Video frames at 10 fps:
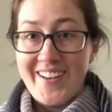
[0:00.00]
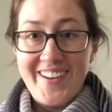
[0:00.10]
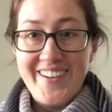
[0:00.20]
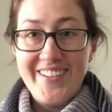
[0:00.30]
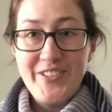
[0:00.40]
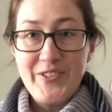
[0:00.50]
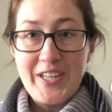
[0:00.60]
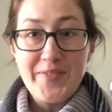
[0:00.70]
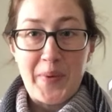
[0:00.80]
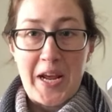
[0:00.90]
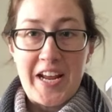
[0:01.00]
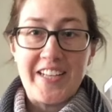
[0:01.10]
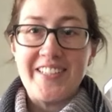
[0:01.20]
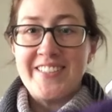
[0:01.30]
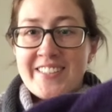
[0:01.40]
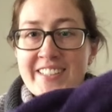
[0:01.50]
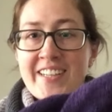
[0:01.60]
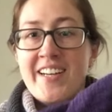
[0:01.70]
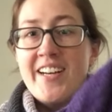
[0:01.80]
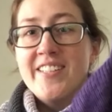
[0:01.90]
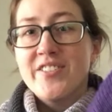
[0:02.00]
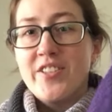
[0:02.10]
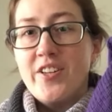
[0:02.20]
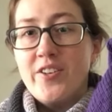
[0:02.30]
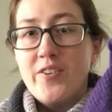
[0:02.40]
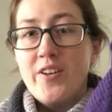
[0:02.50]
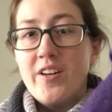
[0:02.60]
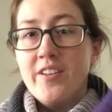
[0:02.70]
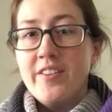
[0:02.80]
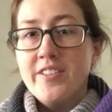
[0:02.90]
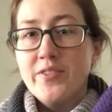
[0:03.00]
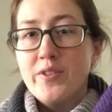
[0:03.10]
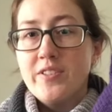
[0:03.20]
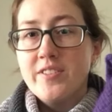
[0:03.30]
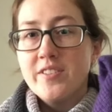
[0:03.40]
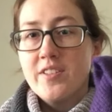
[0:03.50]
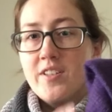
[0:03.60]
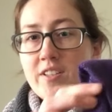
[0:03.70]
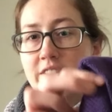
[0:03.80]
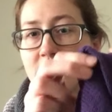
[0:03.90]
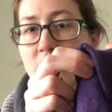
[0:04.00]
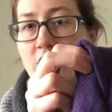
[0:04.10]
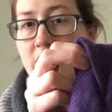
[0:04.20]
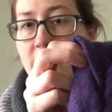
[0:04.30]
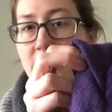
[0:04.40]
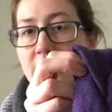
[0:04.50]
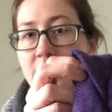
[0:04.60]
A new headband. So this one is called Shutter.